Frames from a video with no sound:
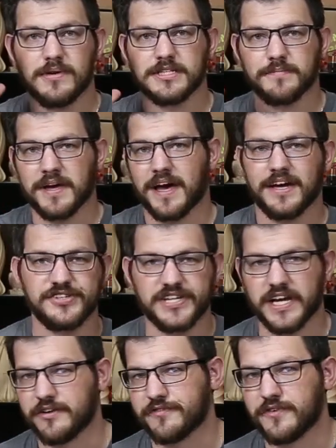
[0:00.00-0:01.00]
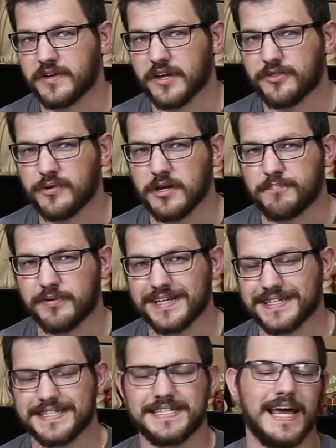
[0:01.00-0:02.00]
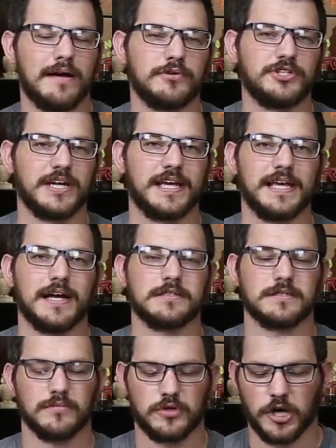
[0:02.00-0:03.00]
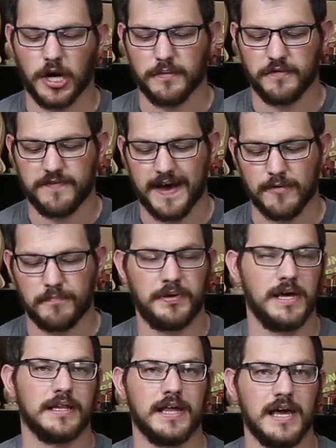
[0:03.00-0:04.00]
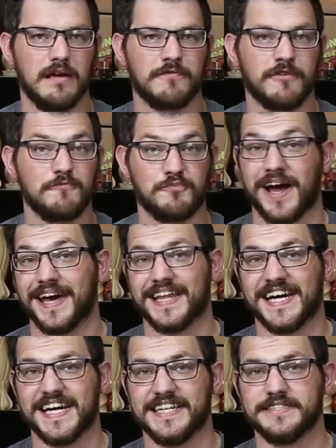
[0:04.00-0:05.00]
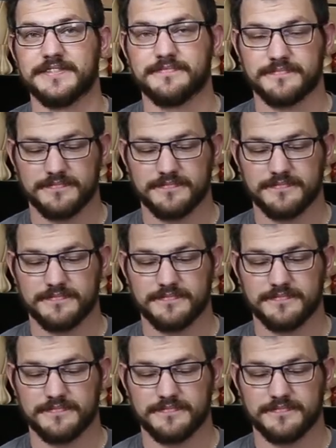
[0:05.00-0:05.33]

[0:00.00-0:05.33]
What's up guys, Shane here from 3D Printing and today we're checking out some carbon fiber PLA from Priline.